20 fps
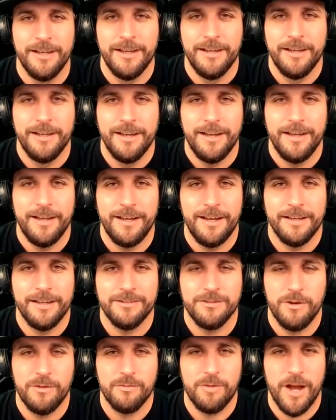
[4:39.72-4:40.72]

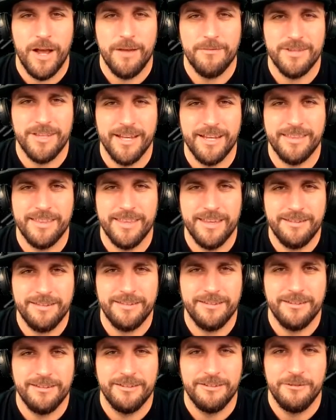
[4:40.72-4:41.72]
So on problems like
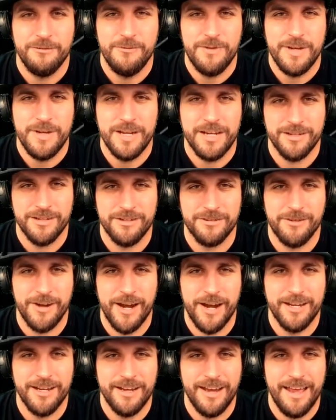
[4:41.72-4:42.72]
this, we can just
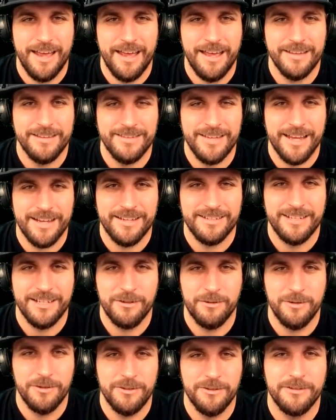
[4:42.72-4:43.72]
write it as x
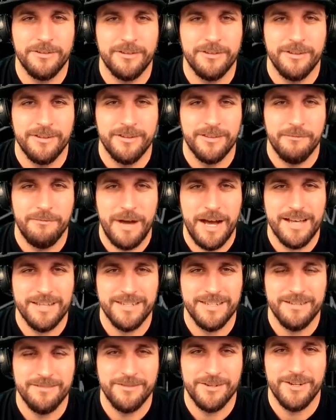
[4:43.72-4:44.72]
equals the
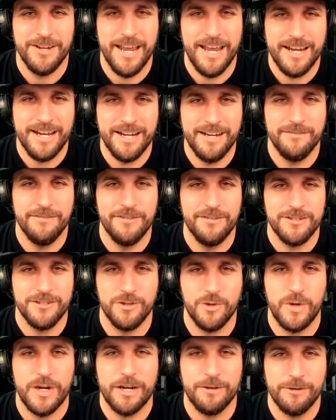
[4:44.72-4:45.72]
positive or negative
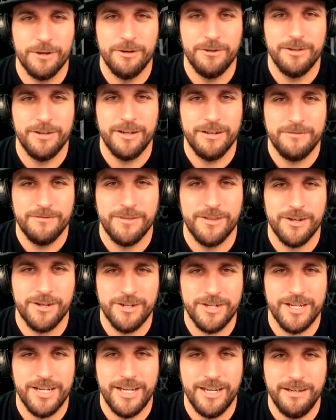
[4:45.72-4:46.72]
square root of
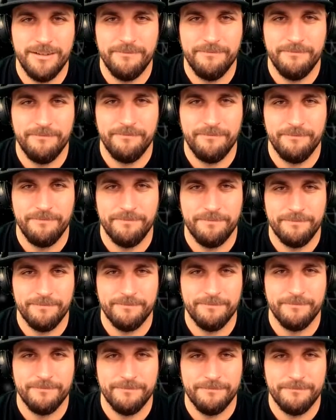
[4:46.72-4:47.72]
13,
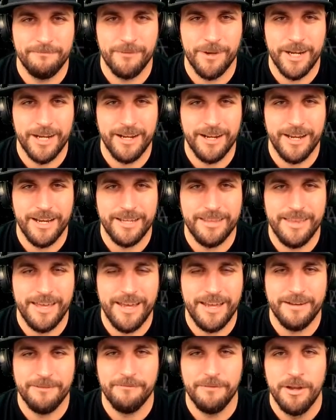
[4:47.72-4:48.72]
written like
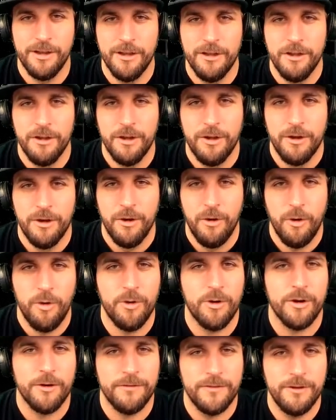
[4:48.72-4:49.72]
that.
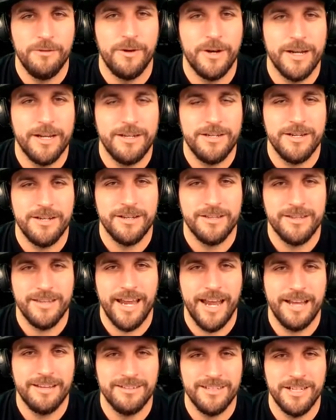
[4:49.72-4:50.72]
Or if you wanted, you could say
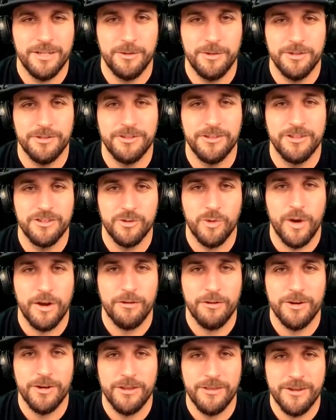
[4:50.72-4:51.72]
x equals the square
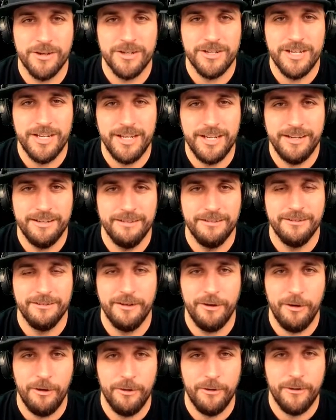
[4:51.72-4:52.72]
root of 13
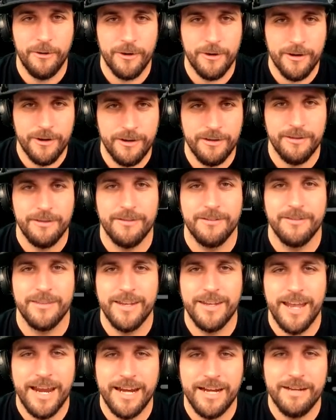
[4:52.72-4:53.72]
or the
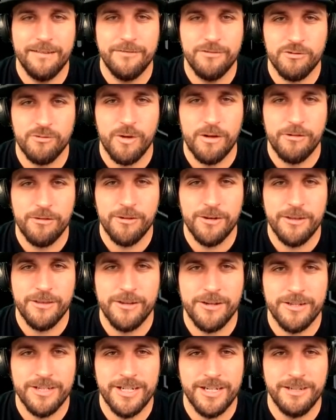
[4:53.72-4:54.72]
negative square root of
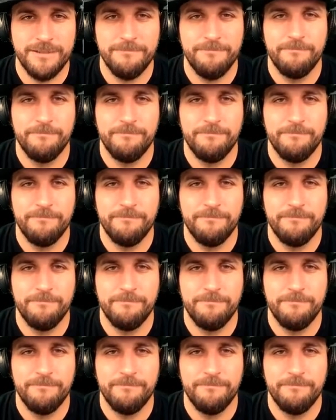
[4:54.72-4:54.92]
13.